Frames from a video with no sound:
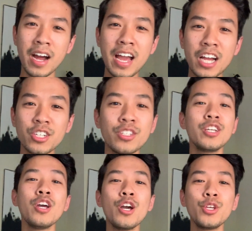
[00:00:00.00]
I
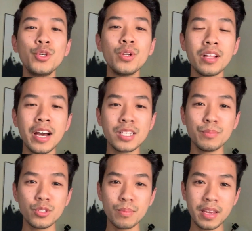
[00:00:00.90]
actually utilized
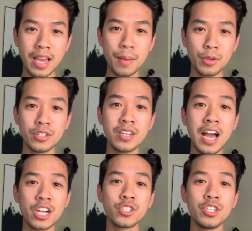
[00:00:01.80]
most of my gap year to
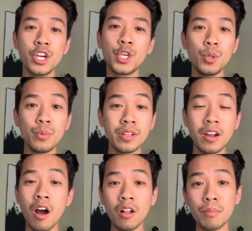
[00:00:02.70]
actually accumulate
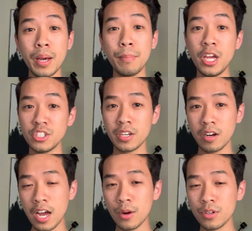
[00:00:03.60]
all of my patient
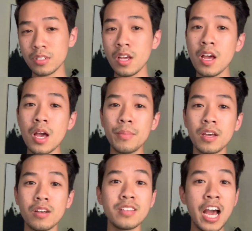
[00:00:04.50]
care hours
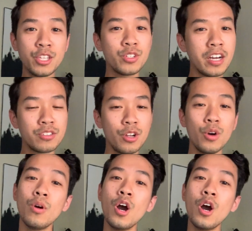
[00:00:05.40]
because, as you guys know,